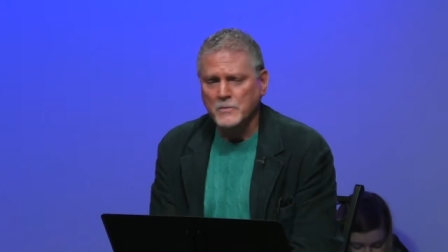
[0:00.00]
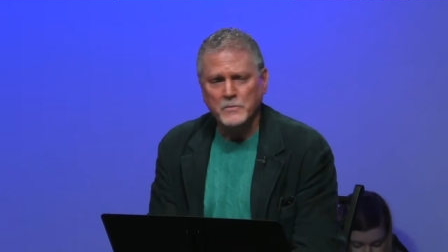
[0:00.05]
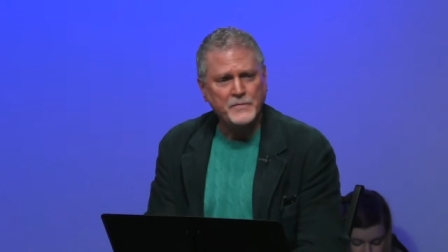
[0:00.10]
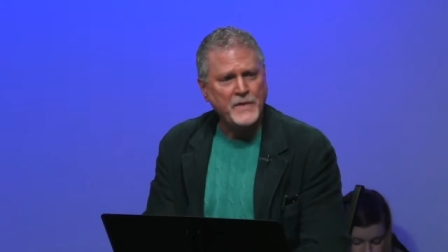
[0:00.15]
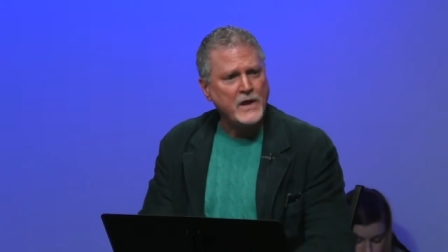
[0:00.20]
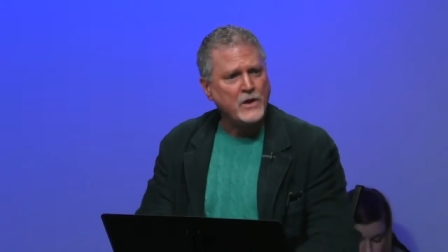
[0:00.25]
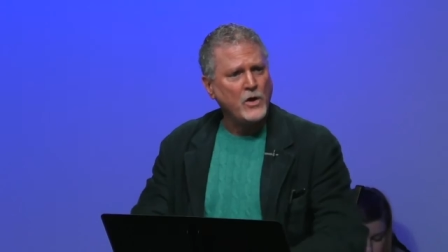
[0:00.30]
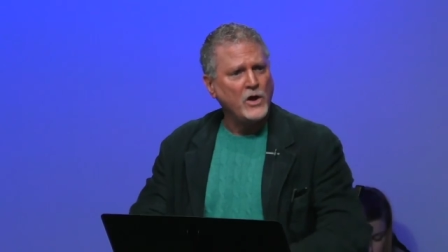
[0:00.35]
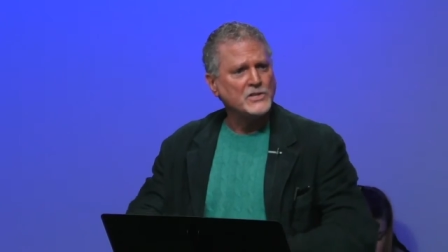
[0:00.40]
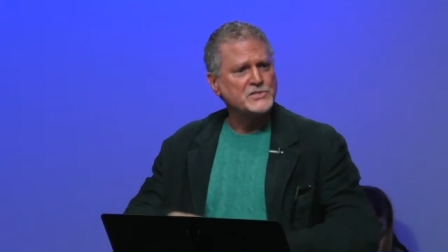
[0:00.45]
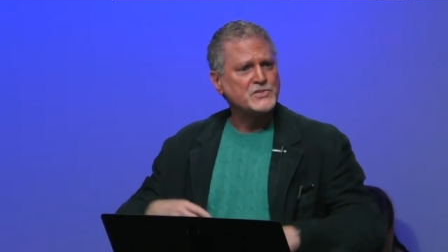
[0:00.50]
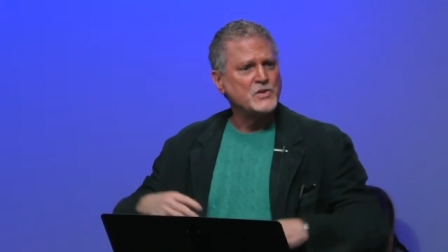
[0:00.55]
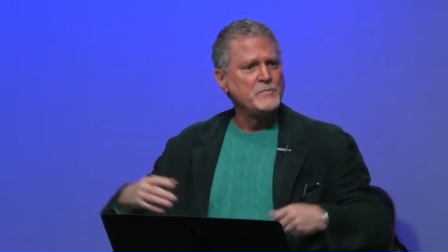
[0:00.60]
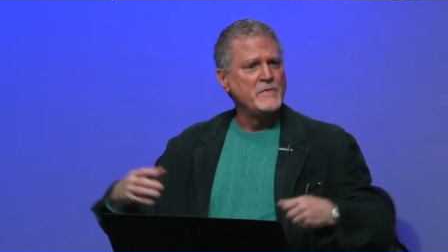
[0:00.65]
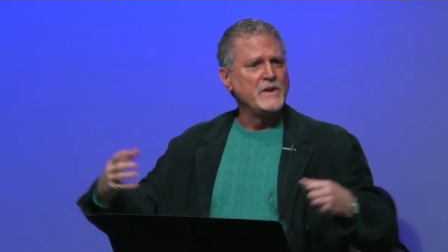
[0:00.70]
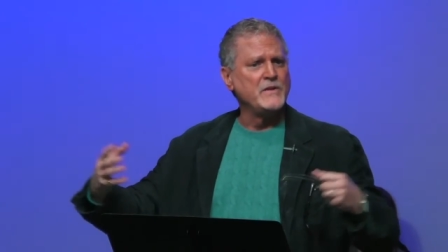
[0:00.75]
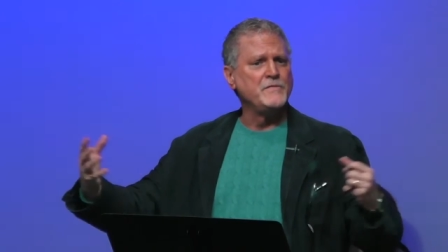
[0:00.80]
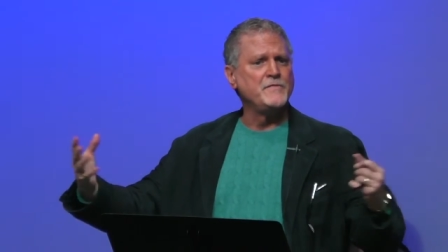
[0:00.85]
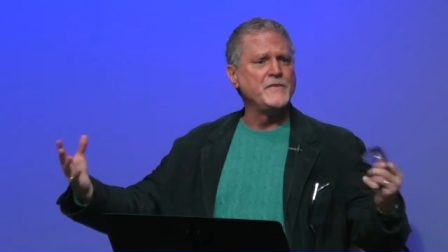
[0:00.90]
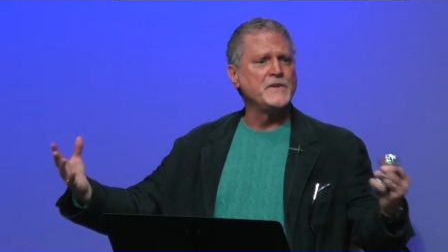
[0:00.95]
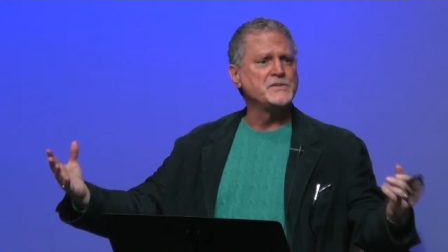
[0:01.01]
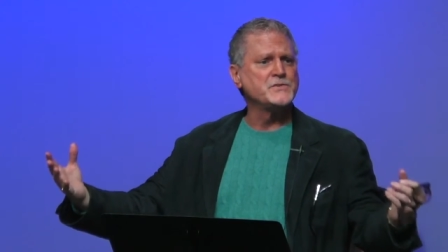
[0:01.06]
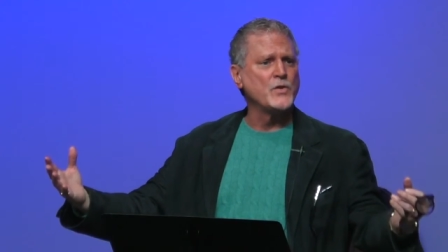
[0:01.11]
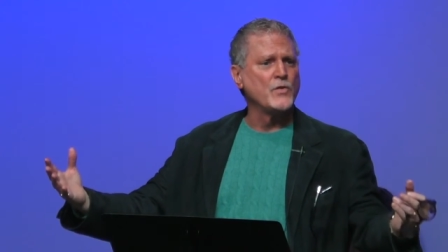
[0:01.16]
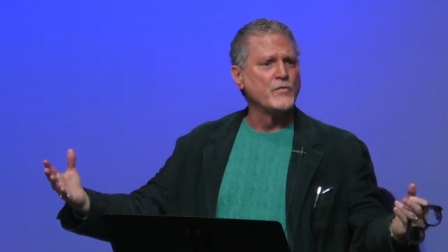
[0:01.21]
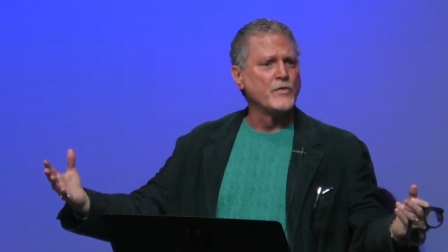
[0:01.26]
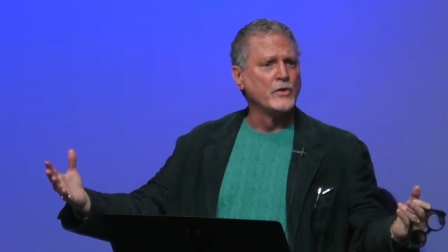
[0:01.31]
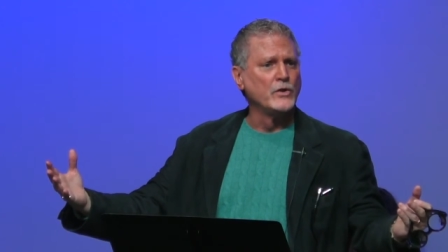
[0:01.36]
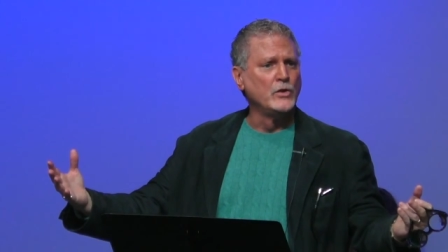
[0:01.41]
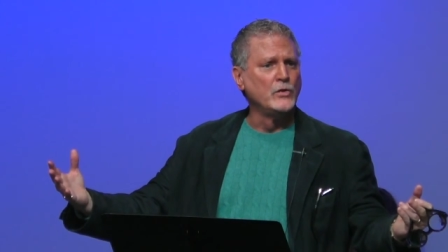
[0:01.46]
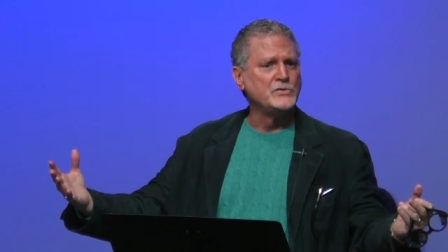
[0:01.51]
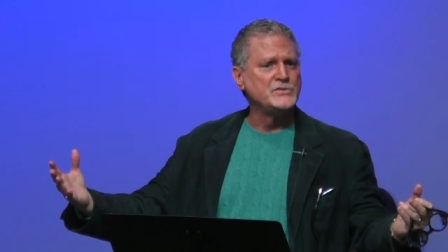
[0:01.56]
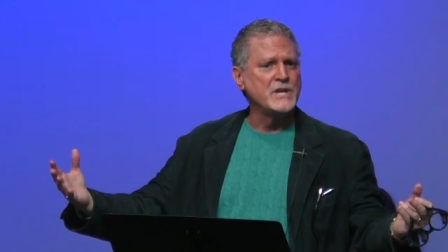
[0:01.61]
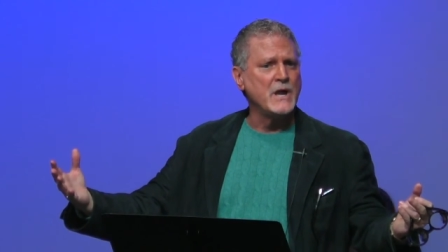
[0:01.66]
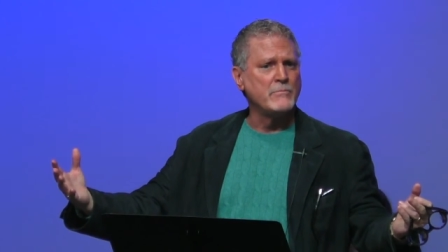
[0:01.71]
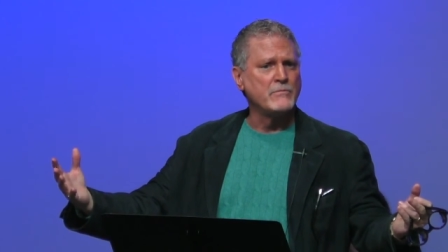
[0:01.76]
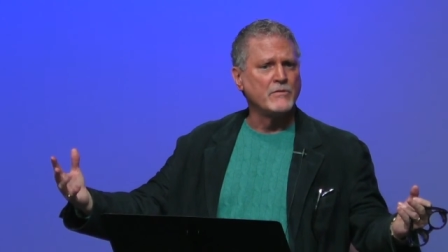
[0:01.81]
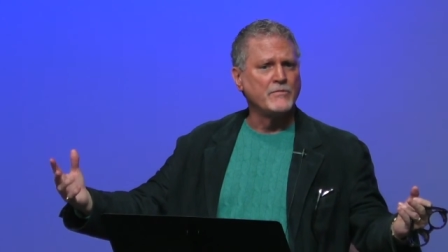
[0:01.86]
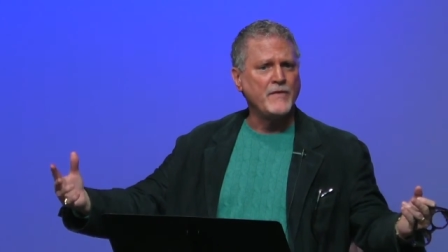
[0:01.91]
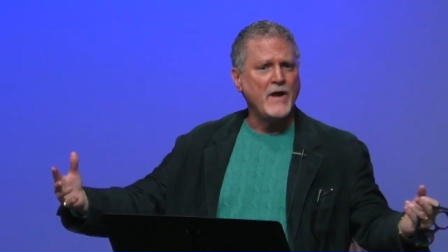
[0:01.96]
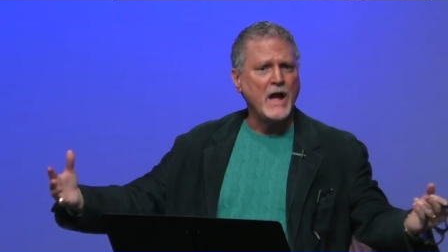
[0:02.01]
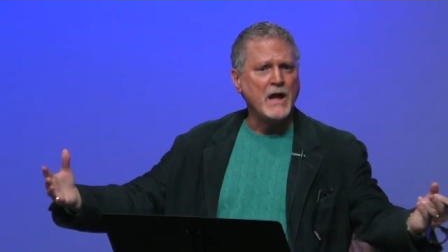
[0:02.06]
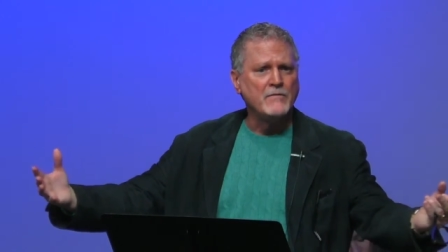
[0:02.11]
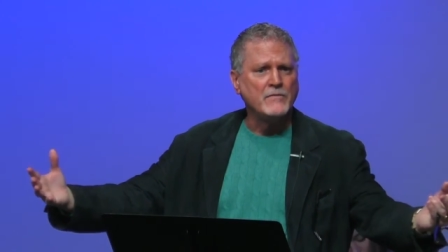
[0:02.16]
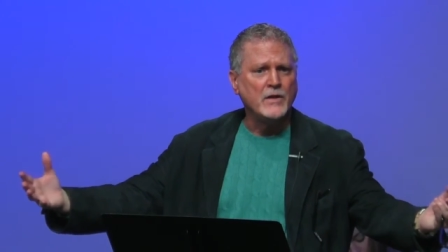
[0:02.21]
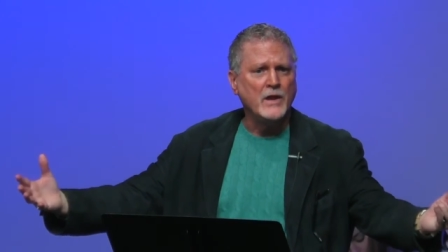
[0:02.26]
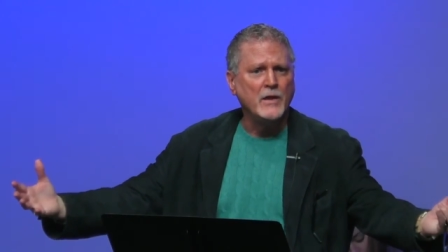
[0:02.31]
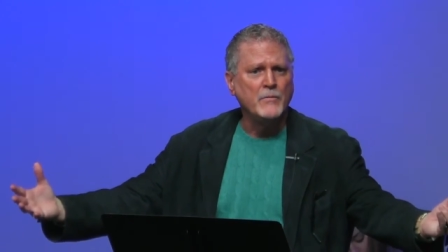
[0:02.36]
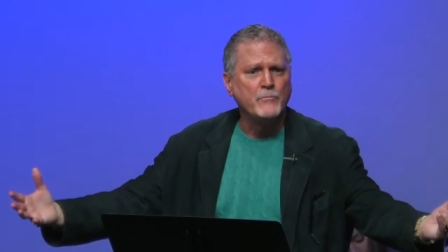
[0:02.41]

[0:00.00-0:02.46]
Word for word: They caught so many fish over in Luke chapter 5,